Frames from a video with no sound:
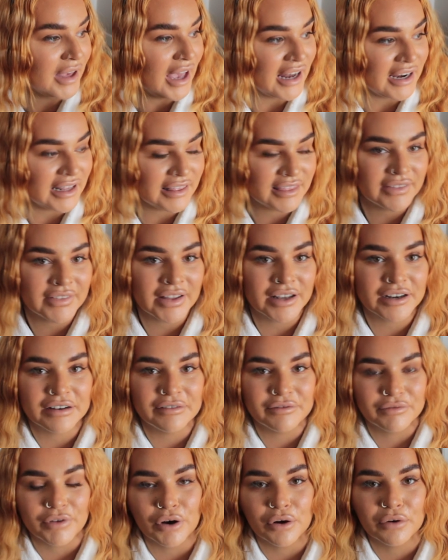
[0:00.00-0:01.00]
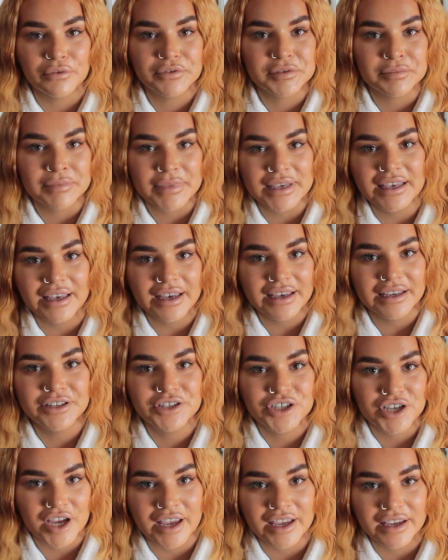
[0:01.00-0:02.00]
anything that involves me getting
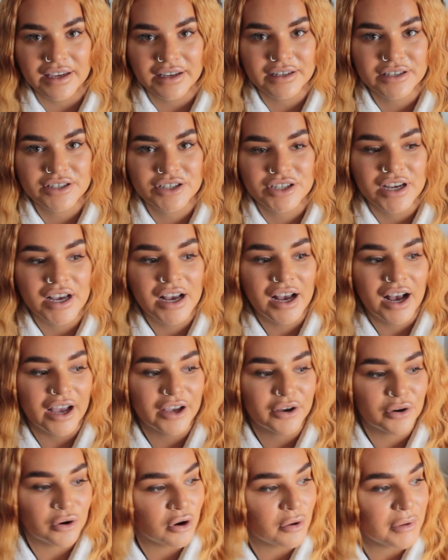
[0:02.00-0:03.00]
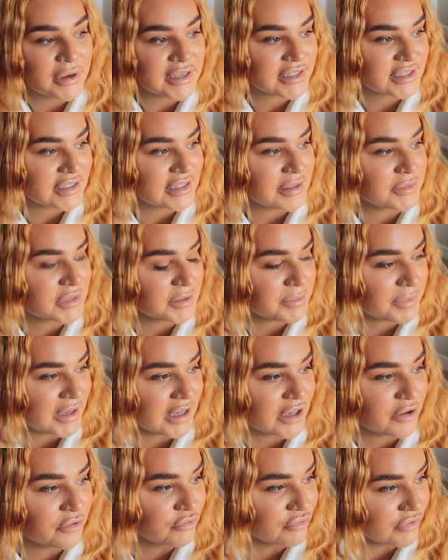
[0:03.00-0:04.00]
changed, I always seem to
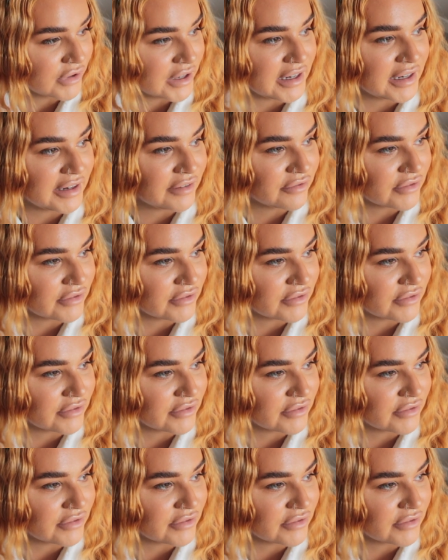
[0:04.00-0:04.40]
pick really,